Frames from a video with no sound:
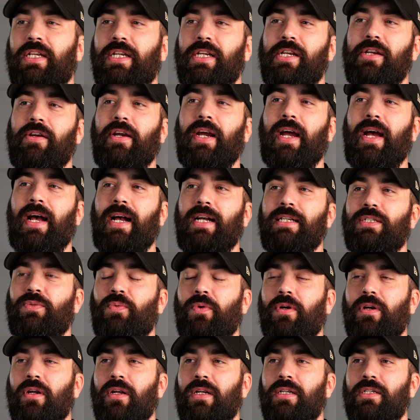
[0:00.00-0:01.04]
to you guys,
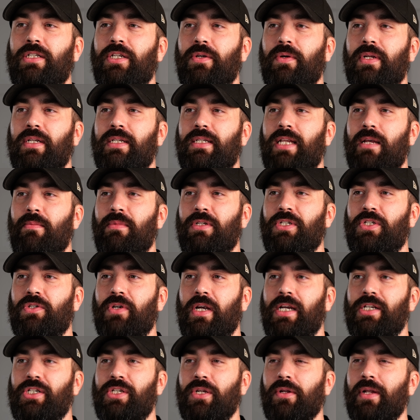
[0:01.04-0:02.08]
we're going to do a
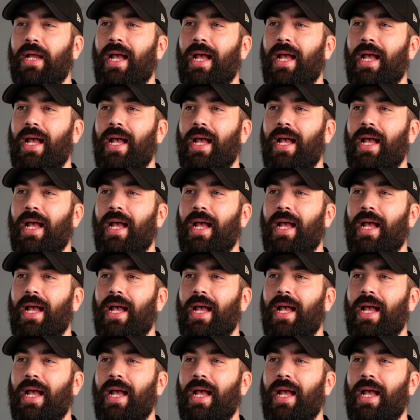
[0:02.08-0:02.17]
demonstration